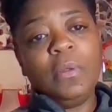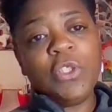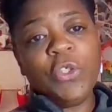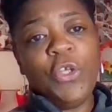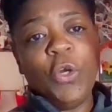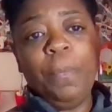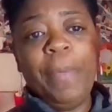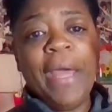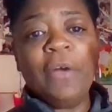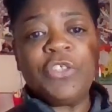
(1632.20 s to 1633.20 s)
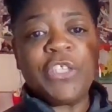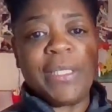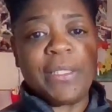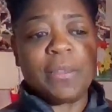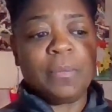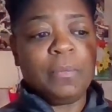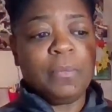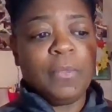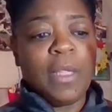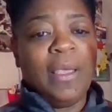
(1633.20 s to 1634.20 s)
so you don't pattern chase.
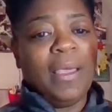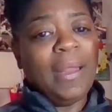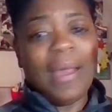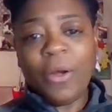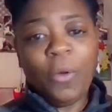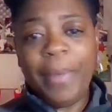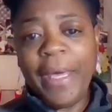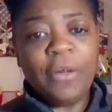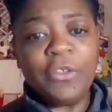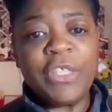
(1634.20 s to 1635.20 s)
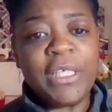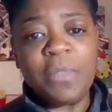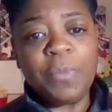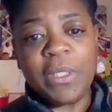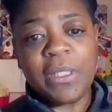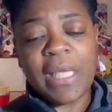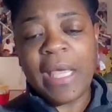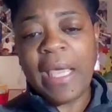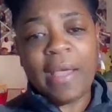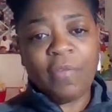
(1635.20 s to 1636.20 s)
And I don't pattern chase because
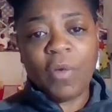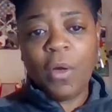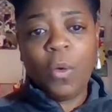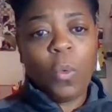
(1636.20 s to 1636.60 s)
I have a